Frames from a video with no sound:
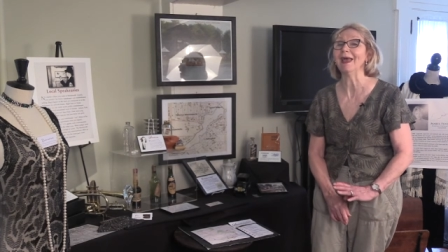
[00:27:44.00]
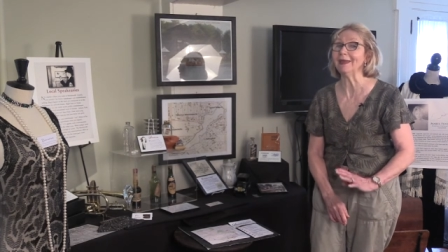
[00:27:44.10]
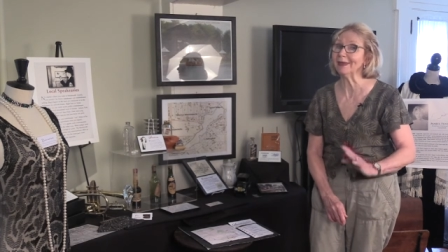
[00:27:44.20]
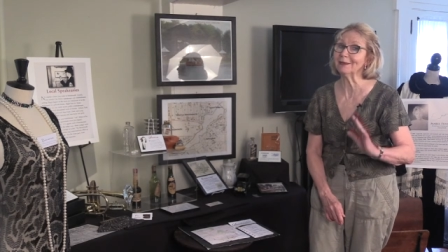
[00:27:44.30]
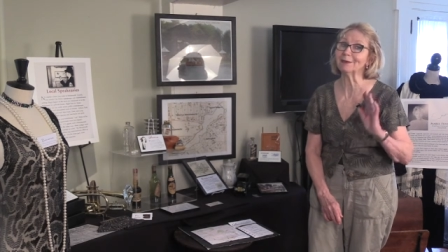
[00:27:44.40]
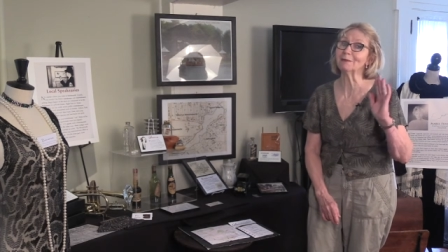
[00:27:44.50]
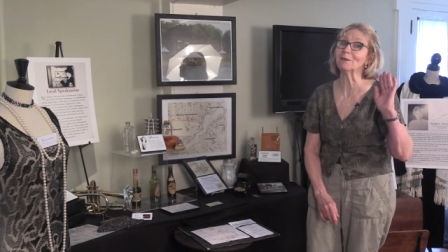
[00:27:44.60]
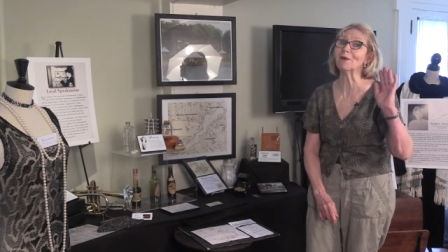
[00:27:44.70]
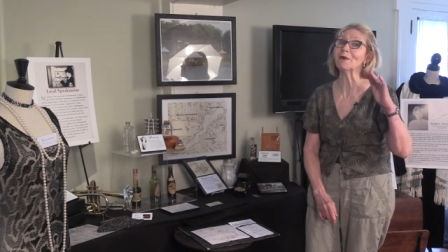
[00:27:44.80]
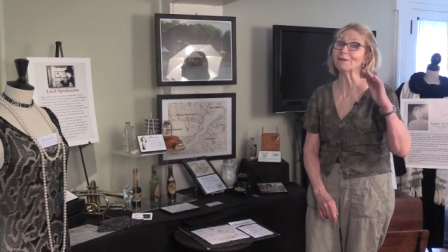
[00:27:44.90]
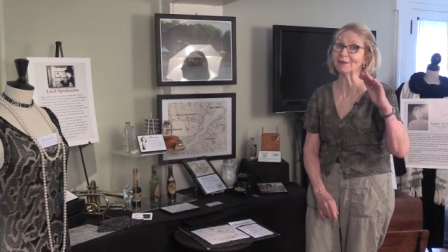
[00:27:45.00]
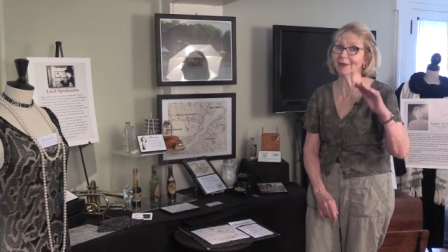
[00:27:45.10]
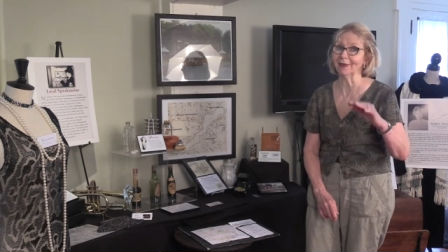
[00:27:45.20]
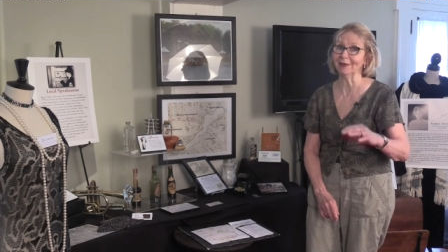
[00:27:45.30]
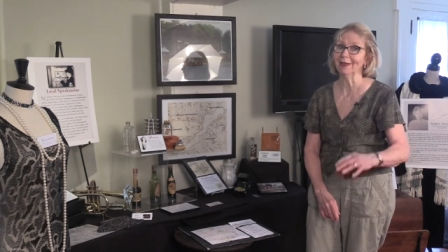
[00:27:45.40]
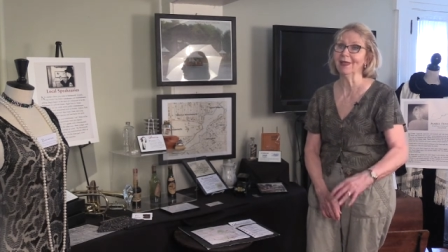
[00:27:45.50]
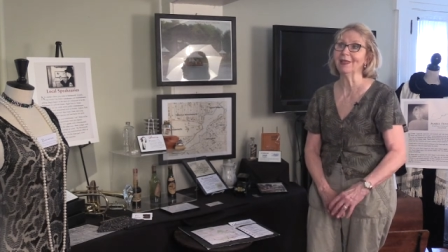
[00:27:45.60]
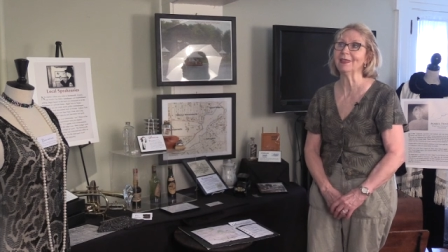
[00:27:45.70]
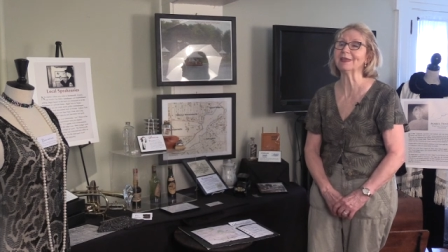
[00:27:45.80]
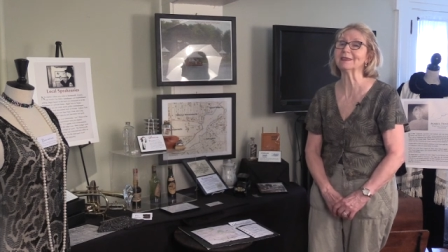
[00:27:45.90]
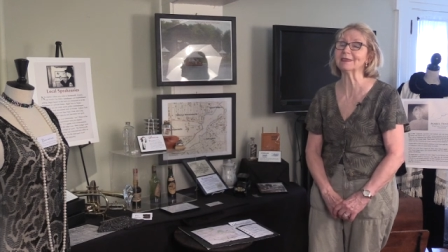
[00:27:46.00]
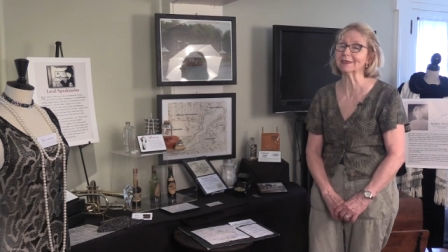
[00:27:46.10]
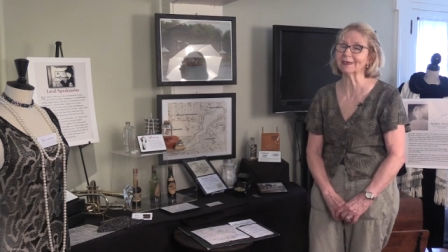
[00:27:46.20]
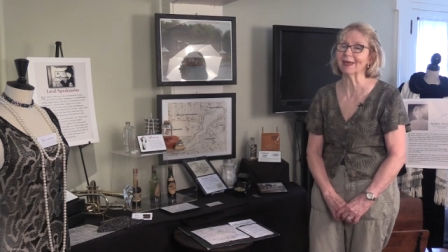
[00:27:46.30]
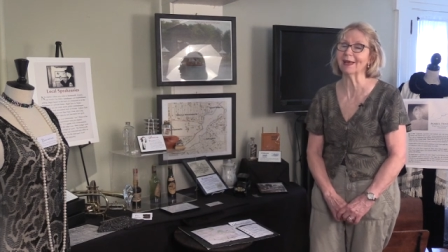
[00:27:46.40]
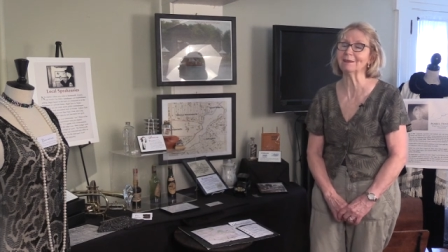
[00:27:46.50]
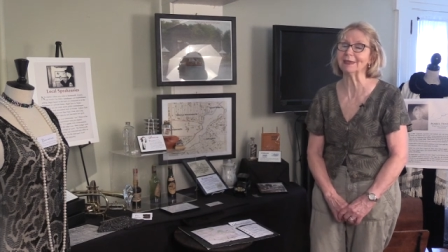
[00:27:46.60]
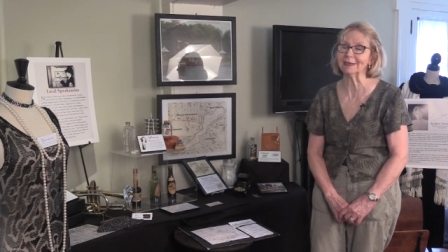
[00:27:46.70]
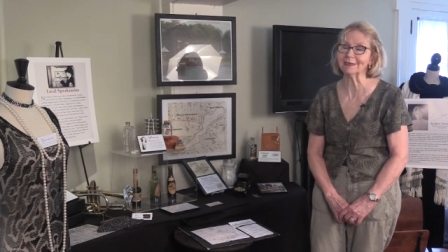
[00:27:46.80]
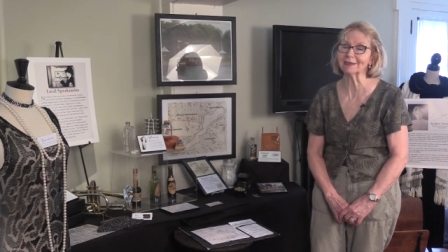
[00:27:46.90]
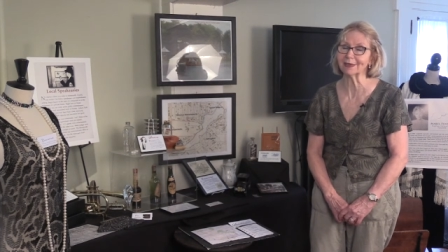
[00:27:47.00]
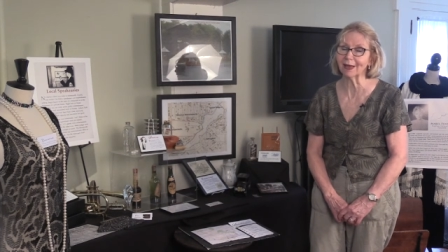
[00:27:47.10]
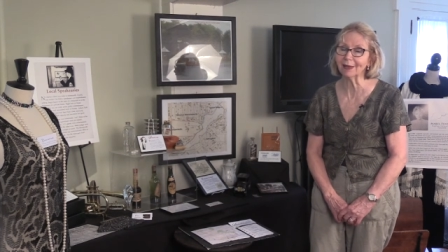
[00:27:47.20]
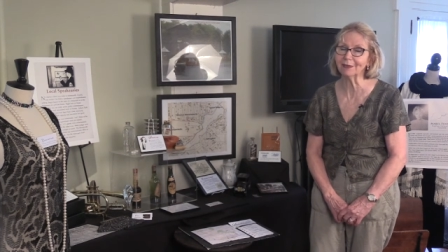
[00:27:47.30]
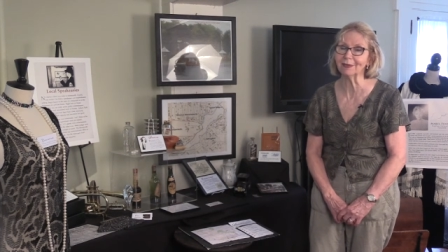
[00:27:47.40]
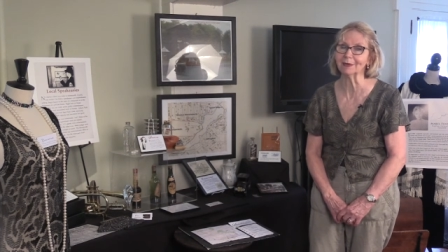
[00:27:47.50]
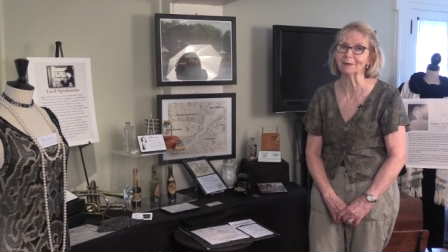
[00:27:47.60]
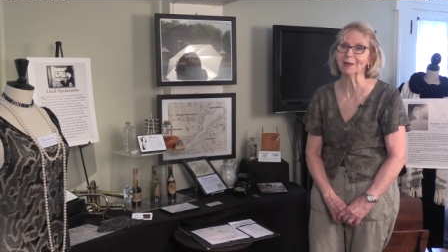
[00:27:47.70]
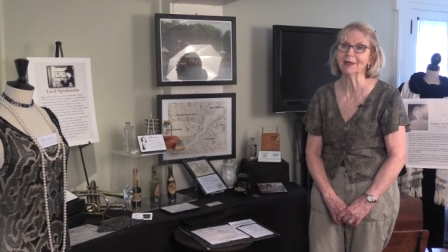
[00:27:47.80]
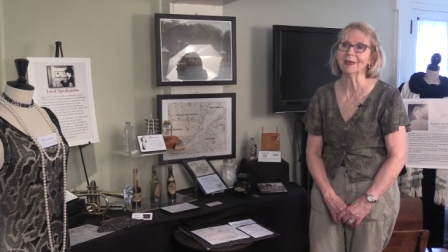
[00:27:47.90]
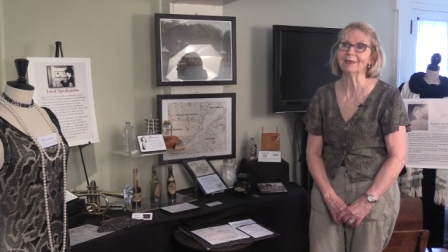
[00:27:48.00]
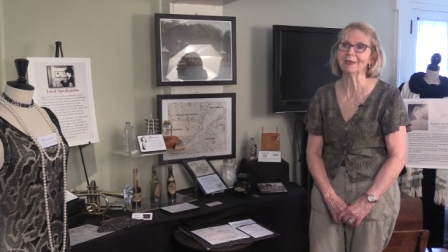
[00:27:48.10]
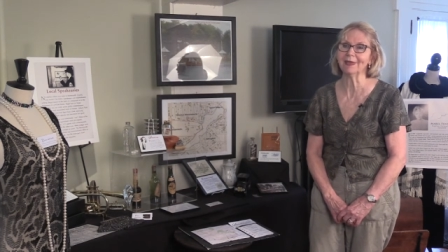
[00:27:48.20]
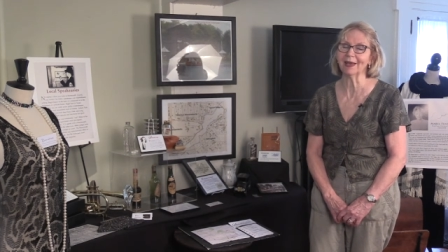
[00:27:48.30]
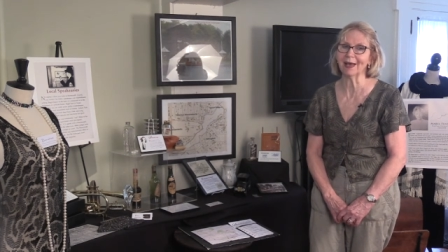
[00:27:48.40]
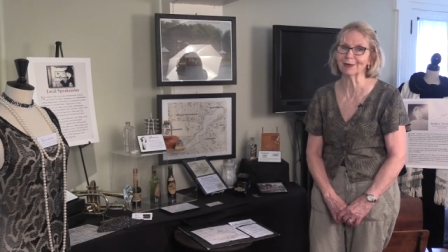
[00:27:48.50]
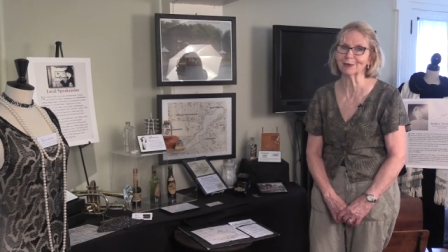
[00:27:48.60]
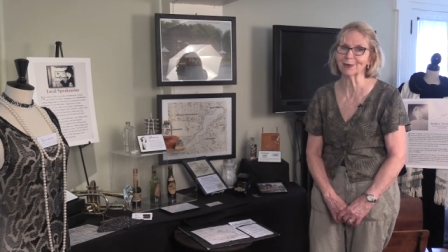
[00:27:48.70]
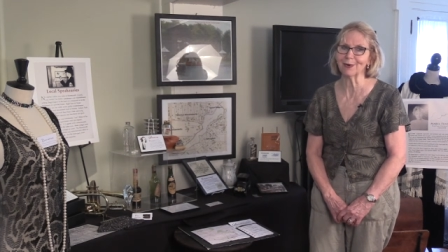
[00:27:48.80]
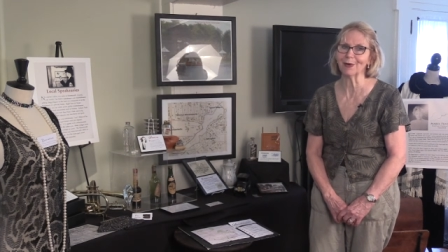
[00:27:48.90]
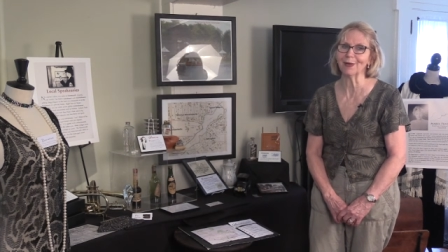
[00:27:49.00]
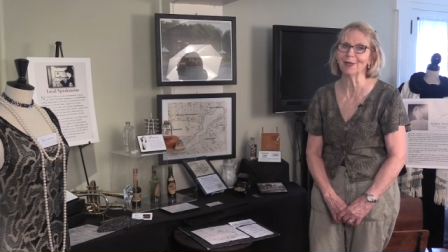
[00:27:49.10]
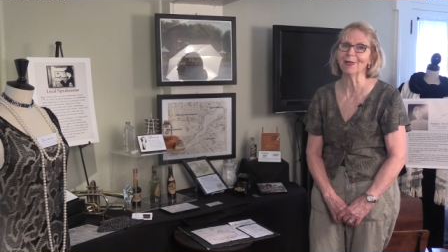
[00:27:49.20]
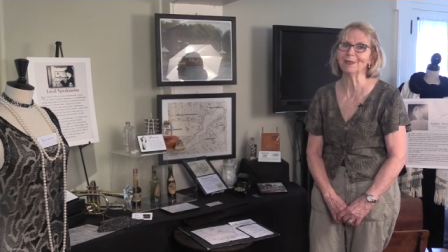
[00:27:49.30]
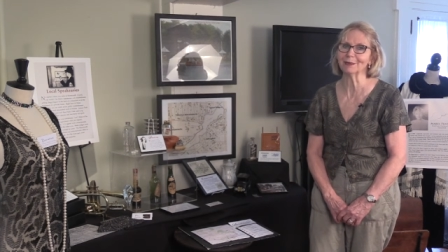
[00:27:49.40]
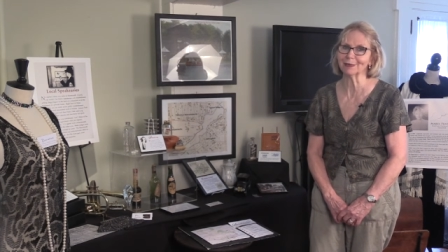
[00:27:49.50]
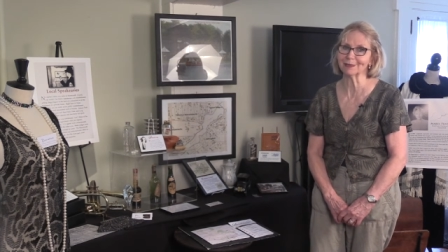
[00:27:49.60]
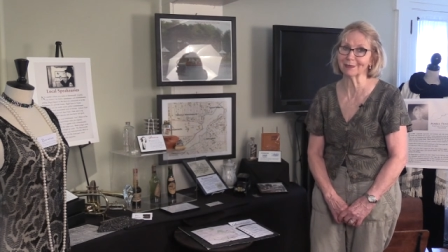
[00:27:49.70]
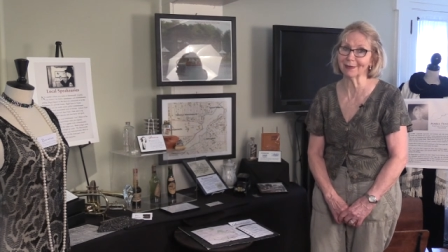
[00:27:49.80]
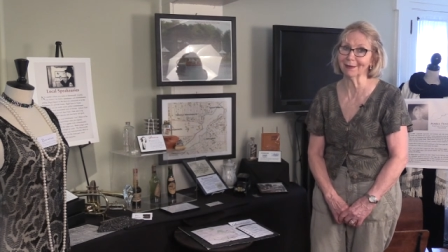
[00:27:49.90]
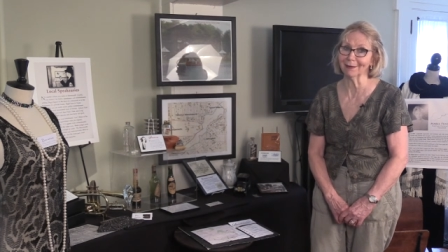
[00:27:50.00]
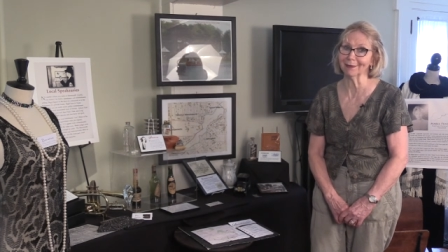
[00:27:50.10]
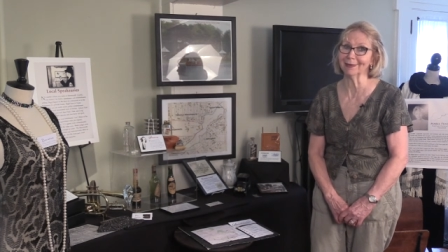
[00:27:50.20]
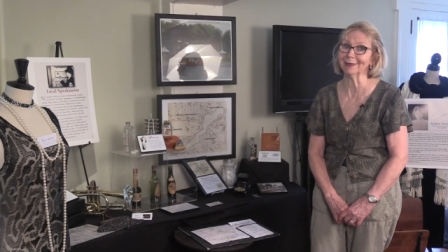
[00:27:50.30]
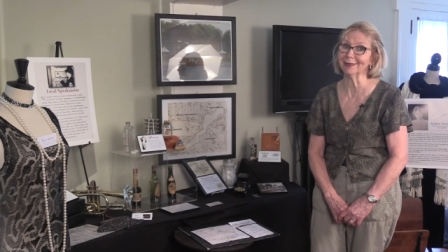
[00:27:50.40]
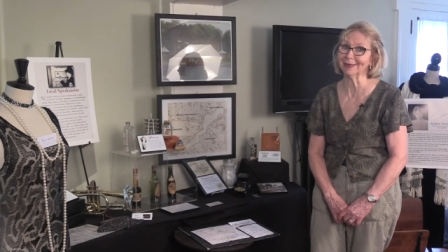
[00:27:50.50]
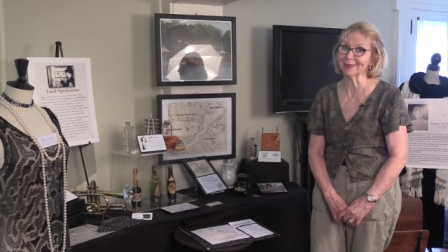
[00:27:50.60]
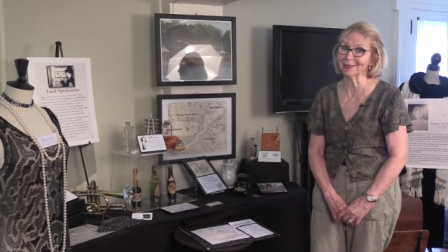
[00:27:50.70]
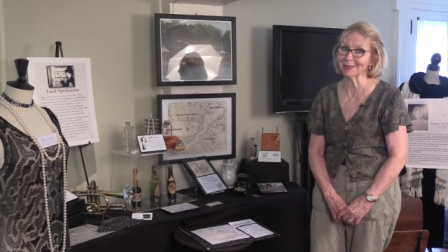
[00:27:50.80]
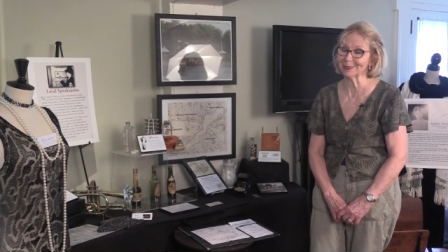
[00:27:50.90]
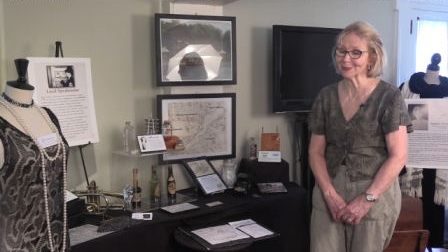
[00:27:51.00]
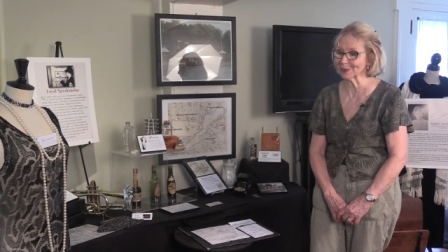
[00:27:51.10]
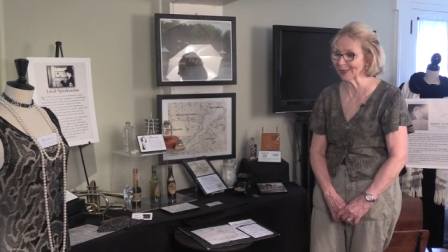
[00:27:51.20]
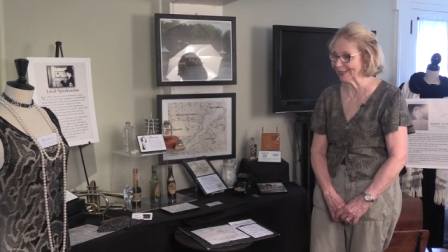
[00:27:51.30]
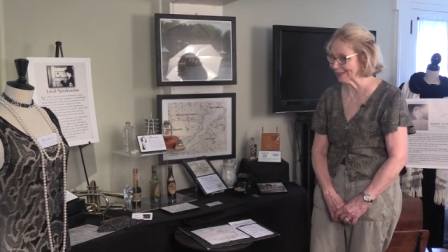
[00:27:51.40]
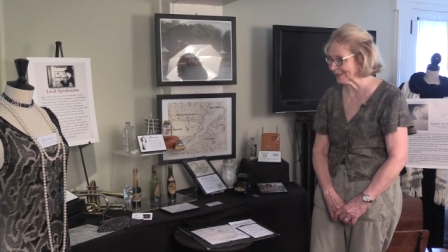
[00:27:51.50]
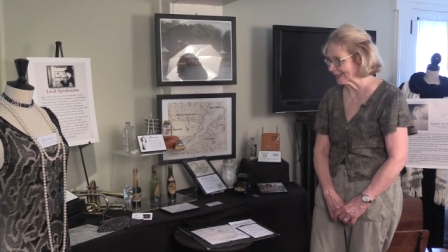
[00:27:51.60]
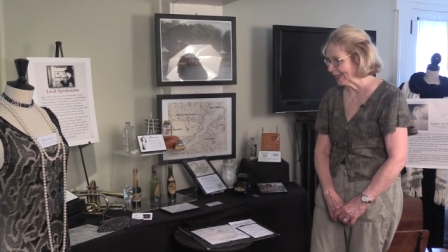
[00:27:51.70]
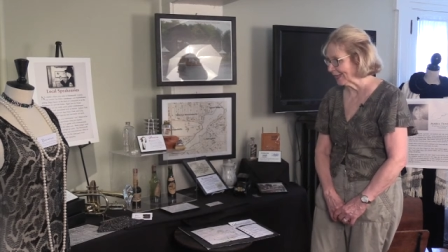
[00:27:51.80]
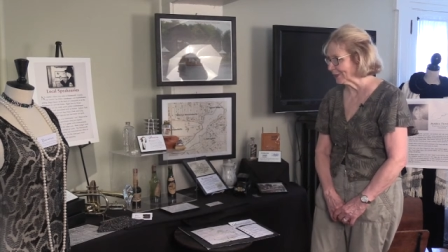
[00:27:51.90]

And even more fun, they still have inside them the alcohol that was there in the 1920s.